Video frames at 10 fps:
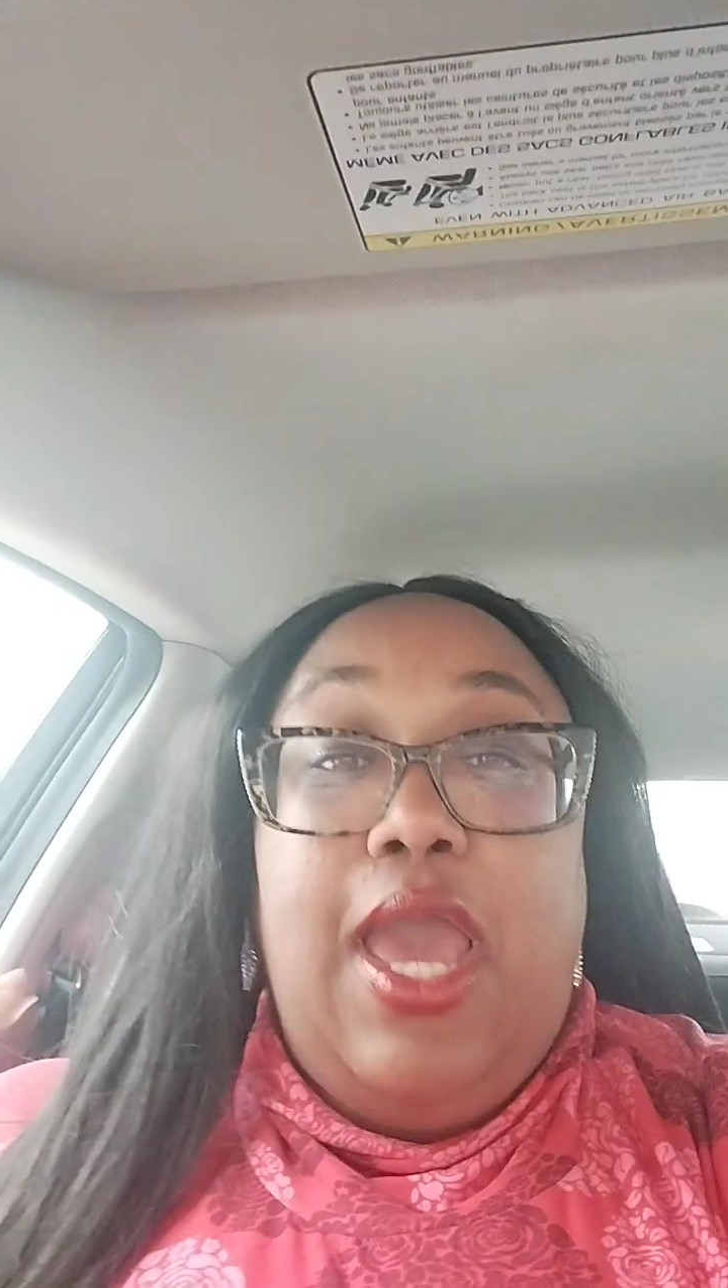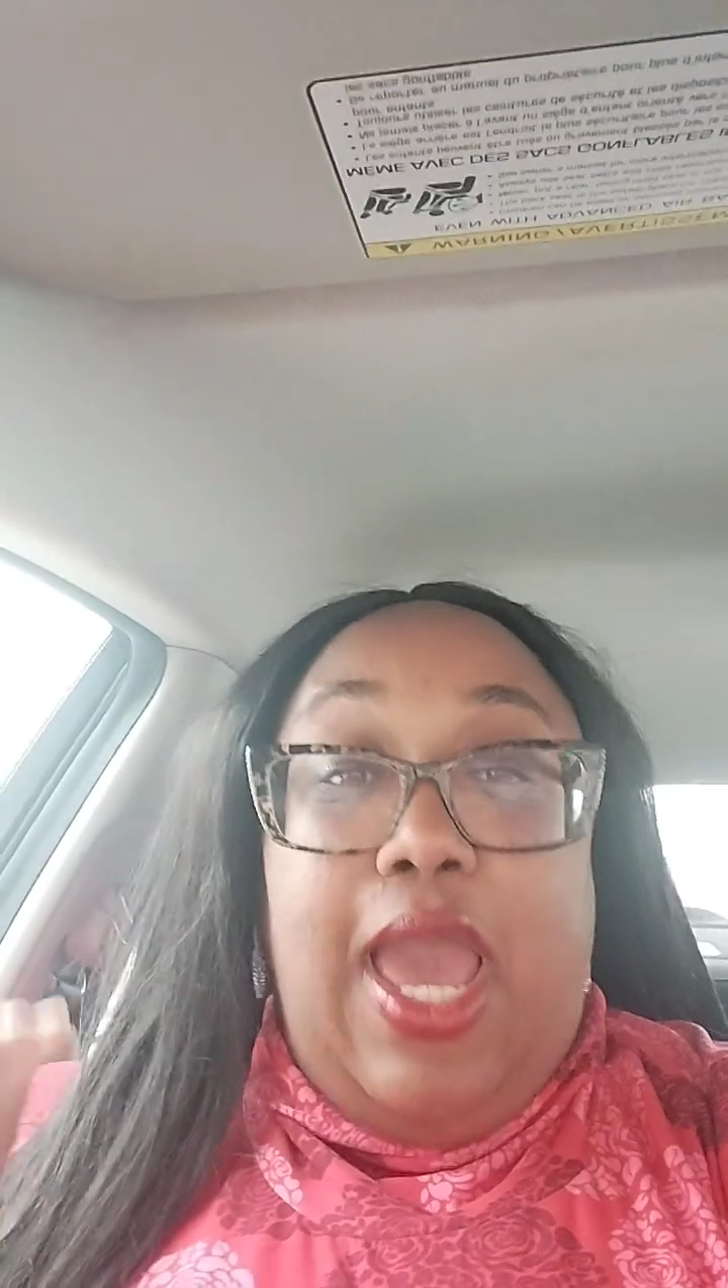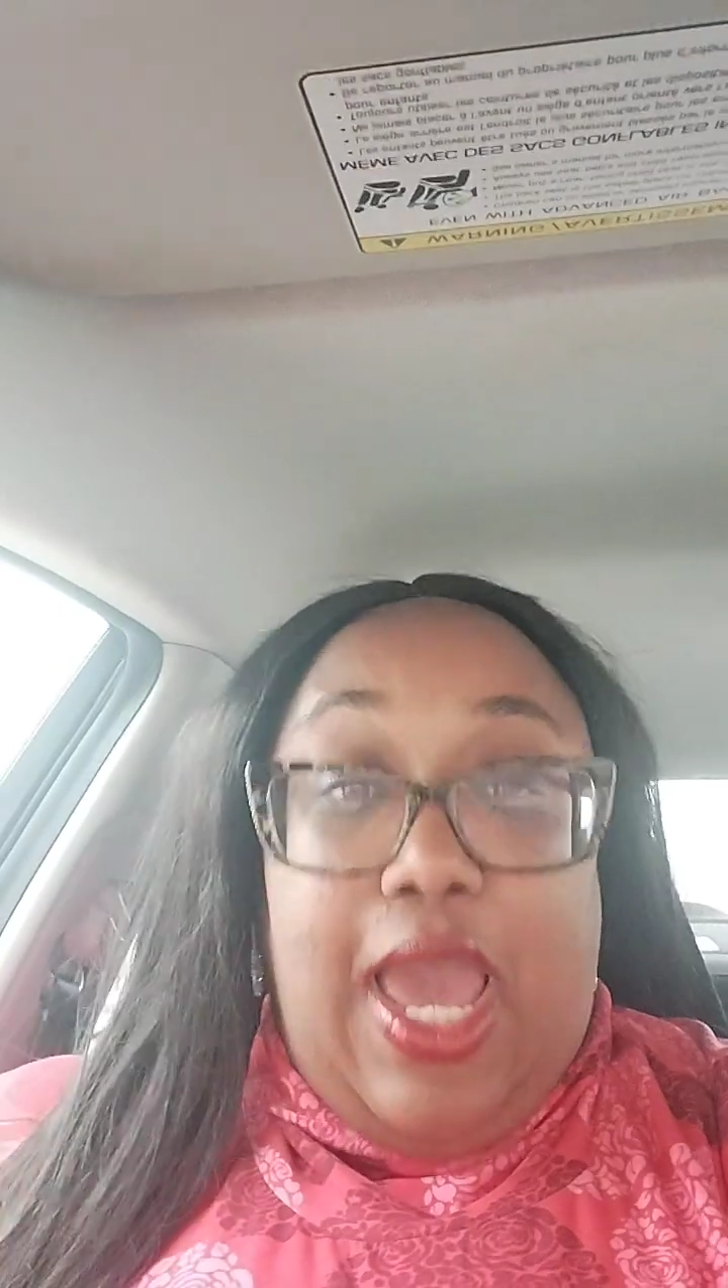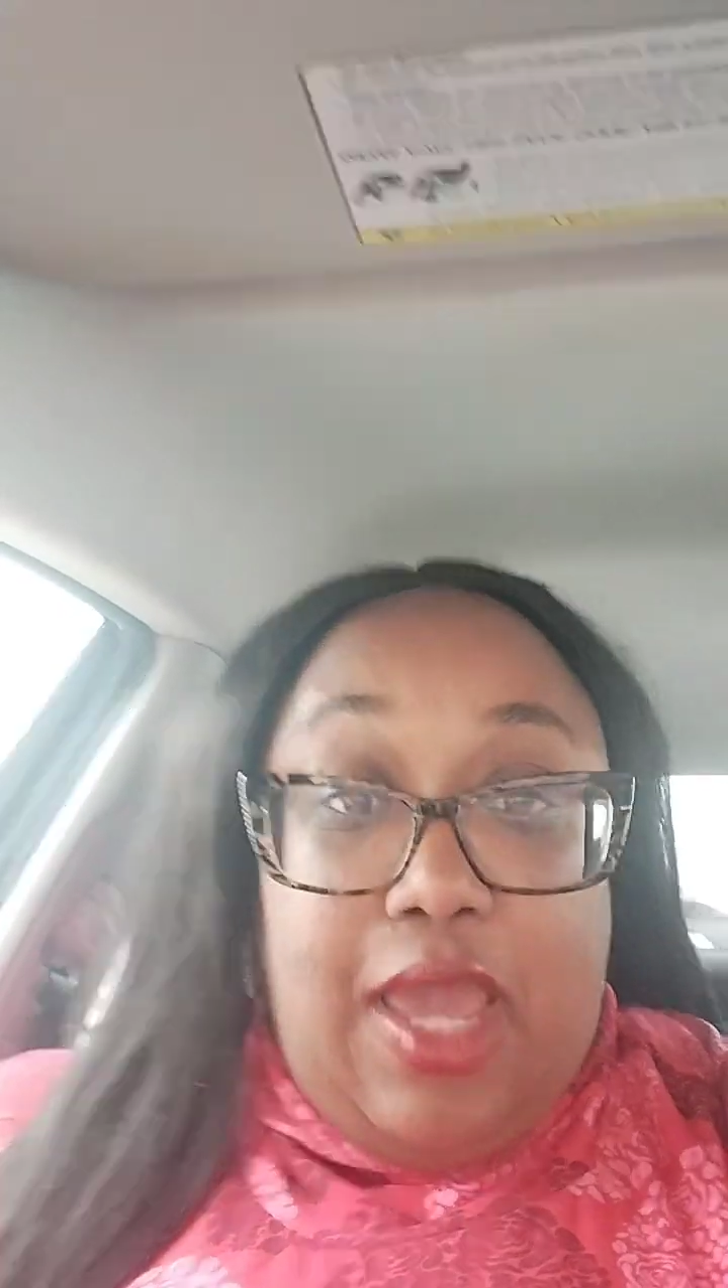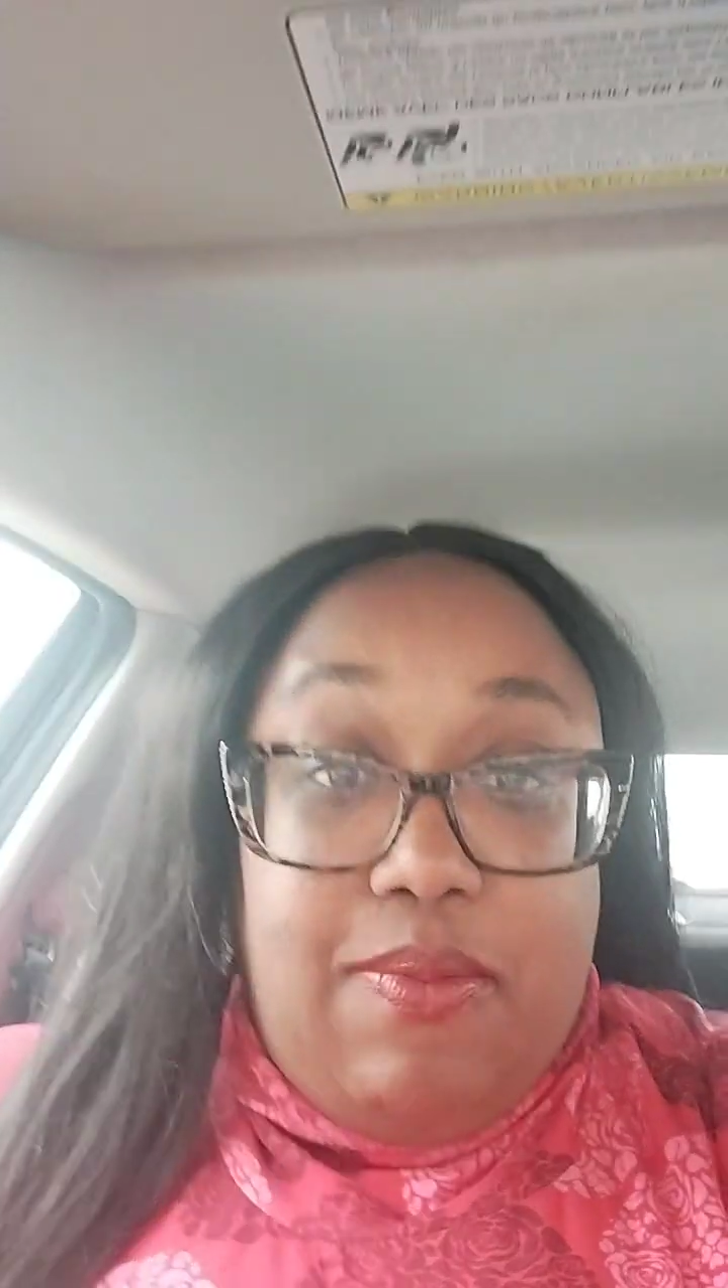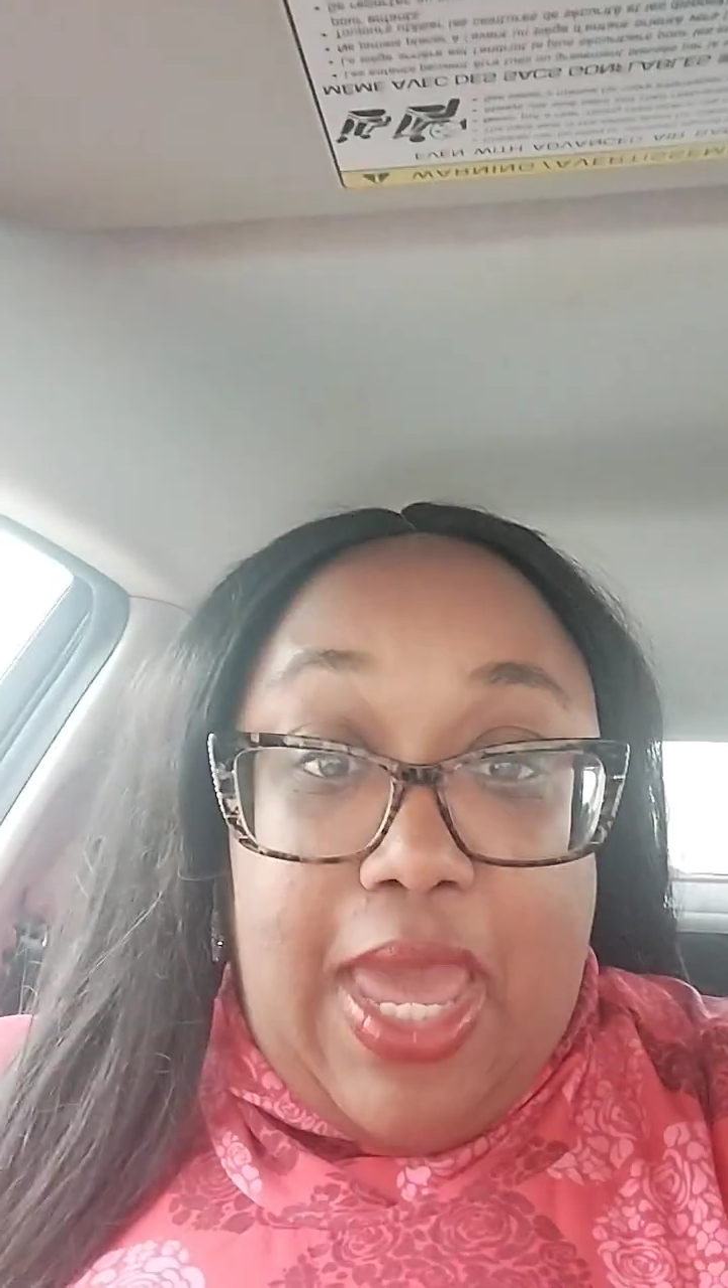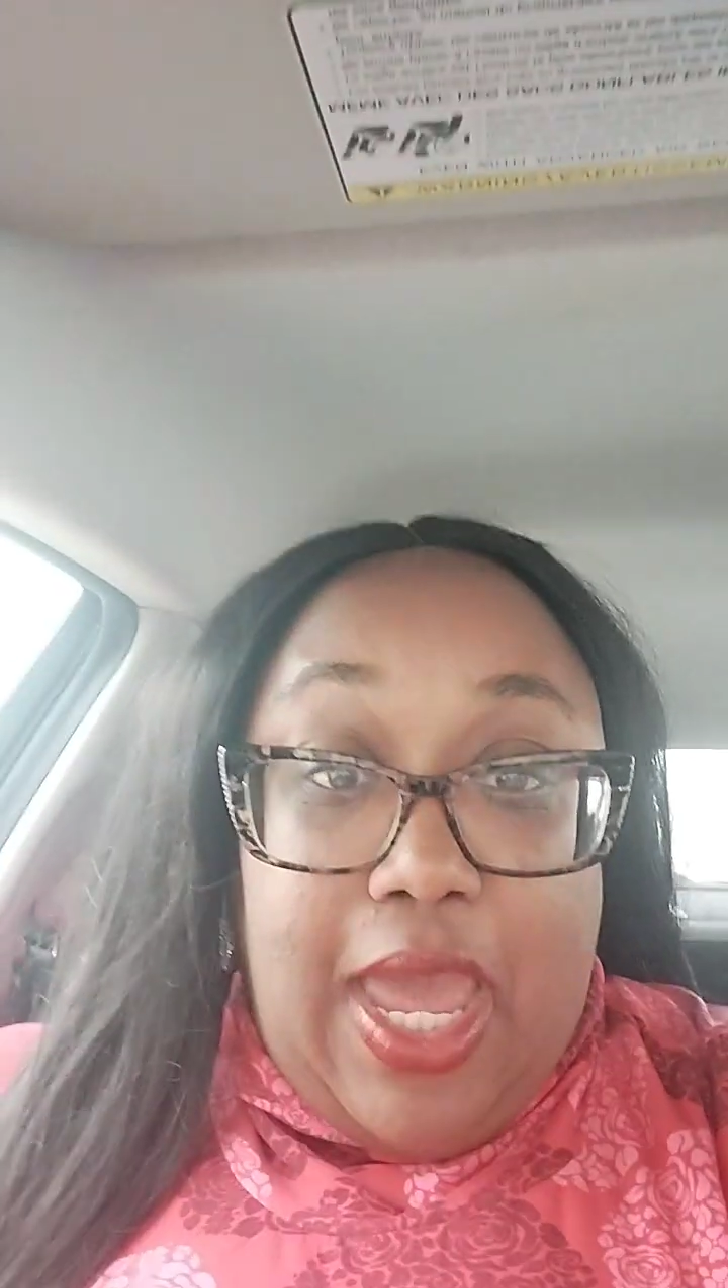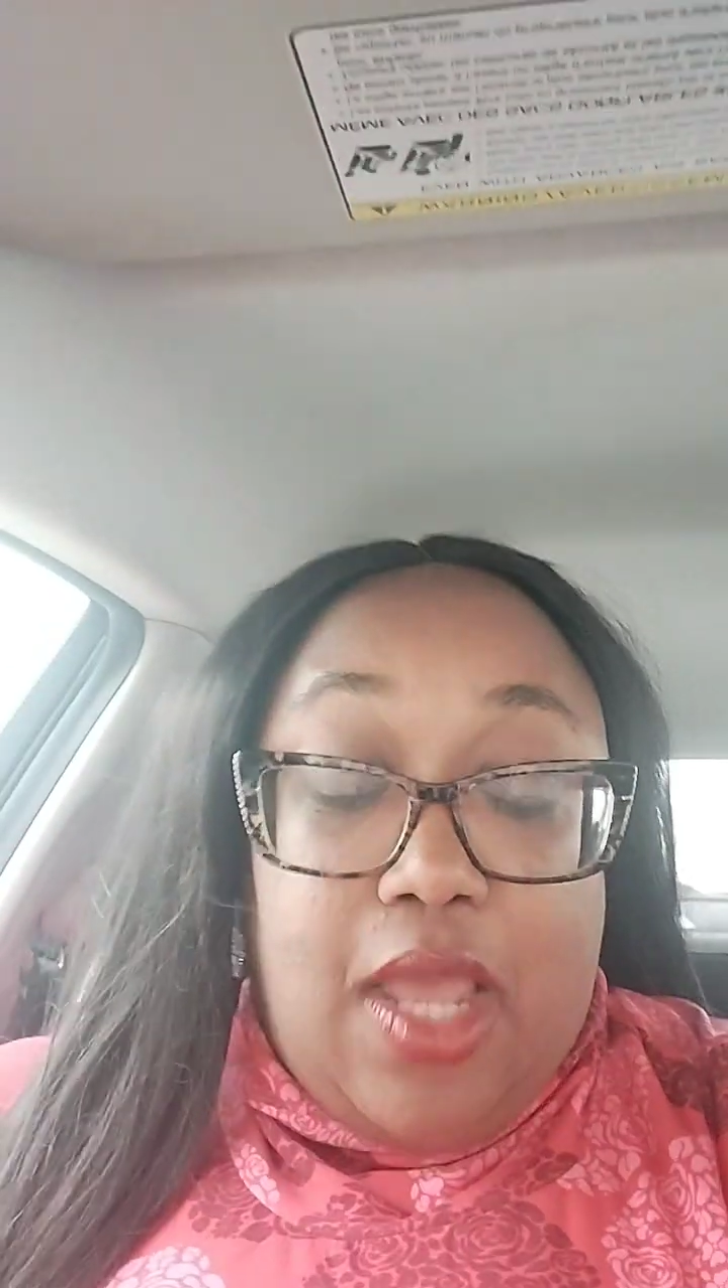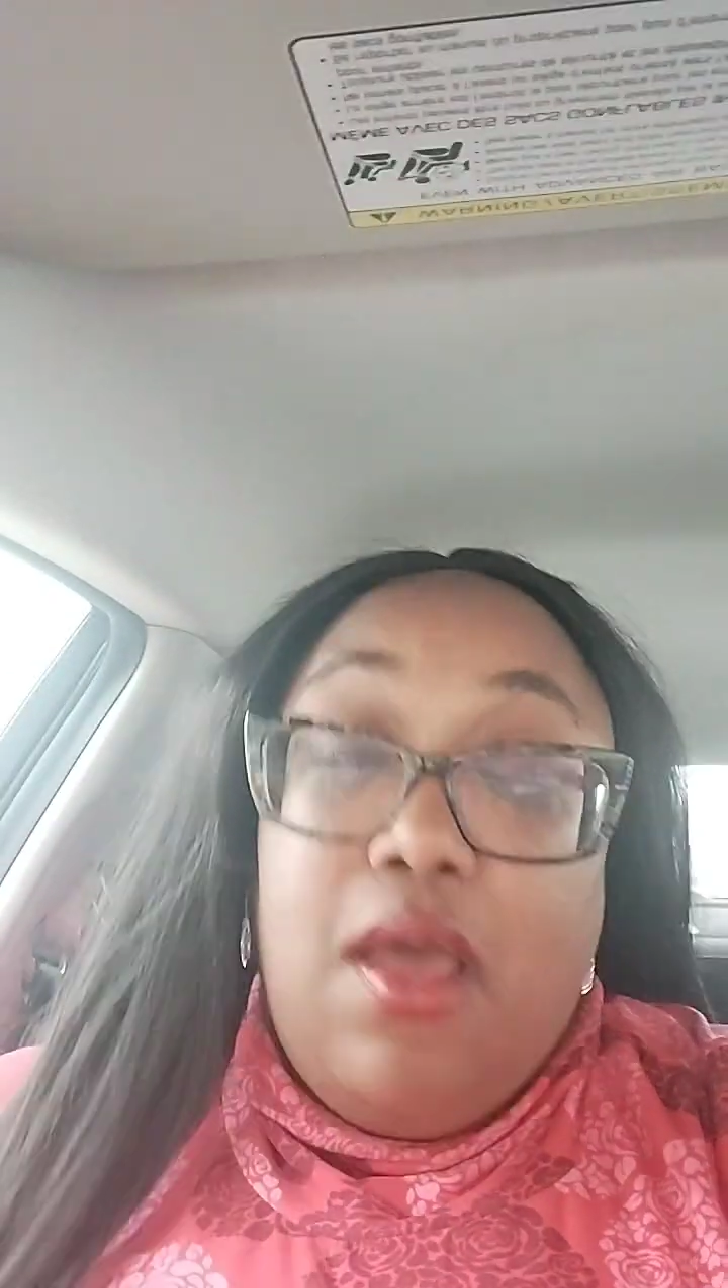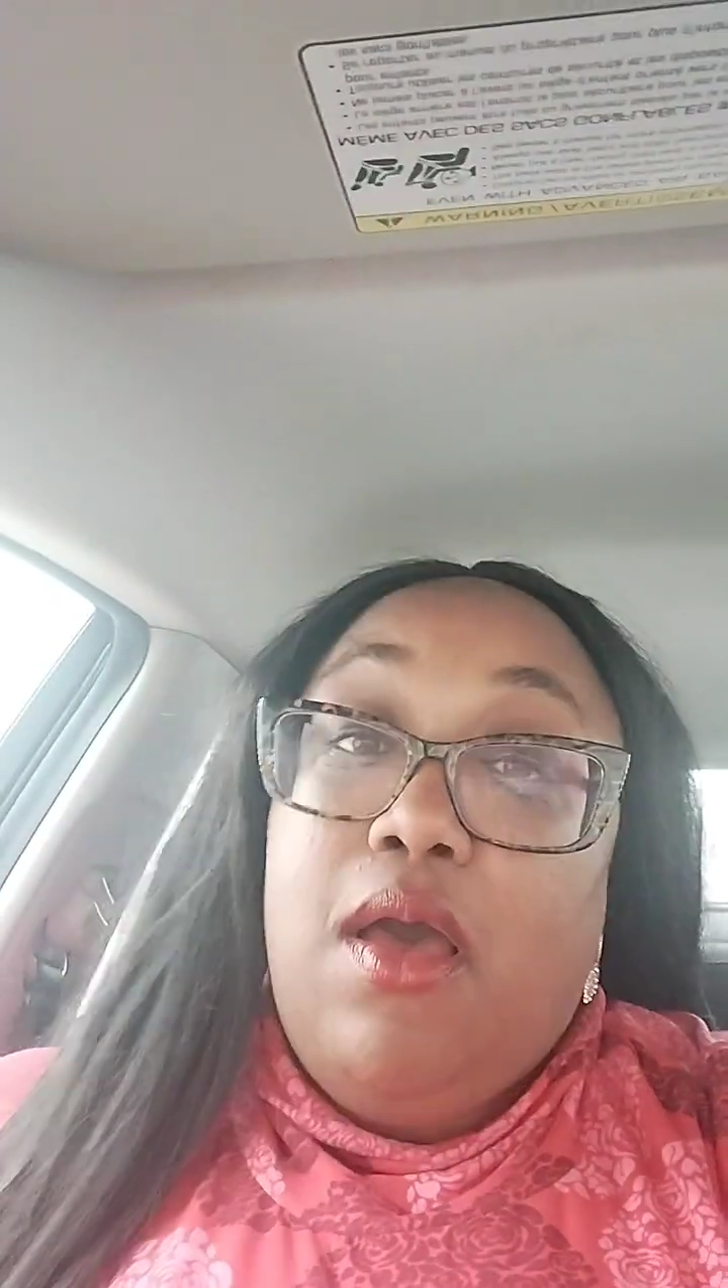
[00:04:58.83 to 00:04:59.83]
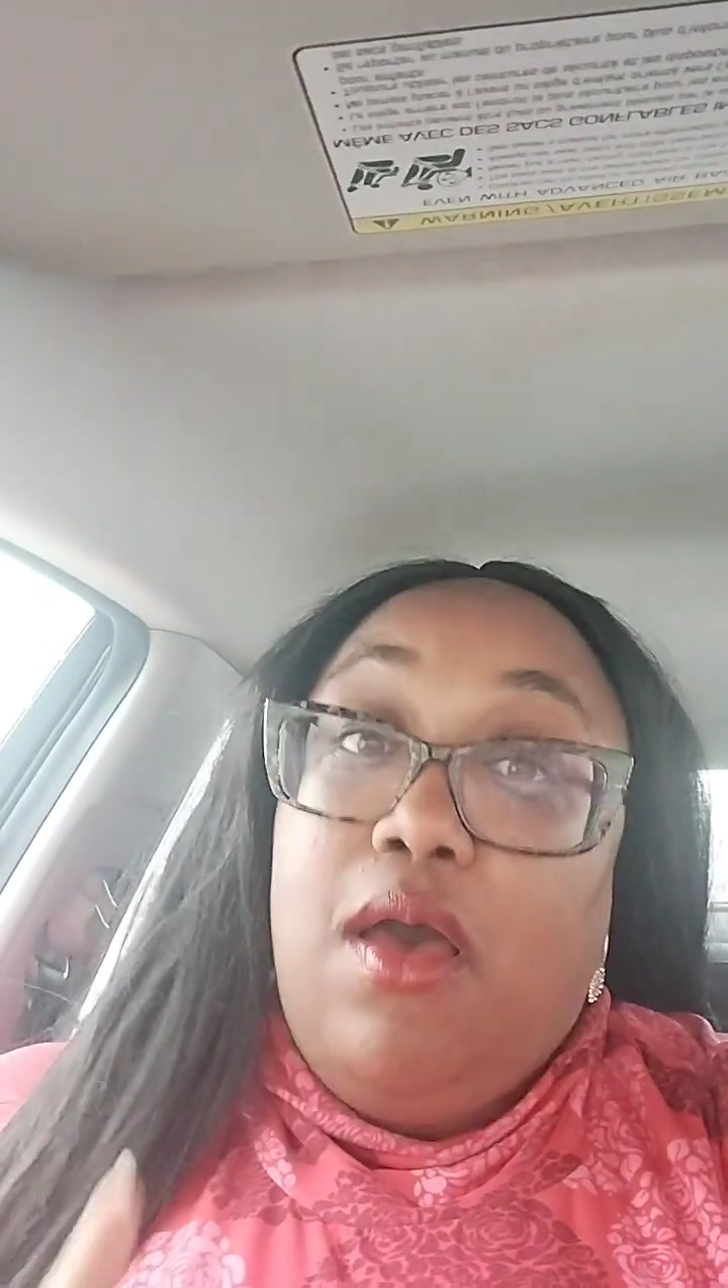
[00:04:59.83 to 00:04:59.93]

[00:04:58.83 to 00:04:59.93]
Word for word: Amen.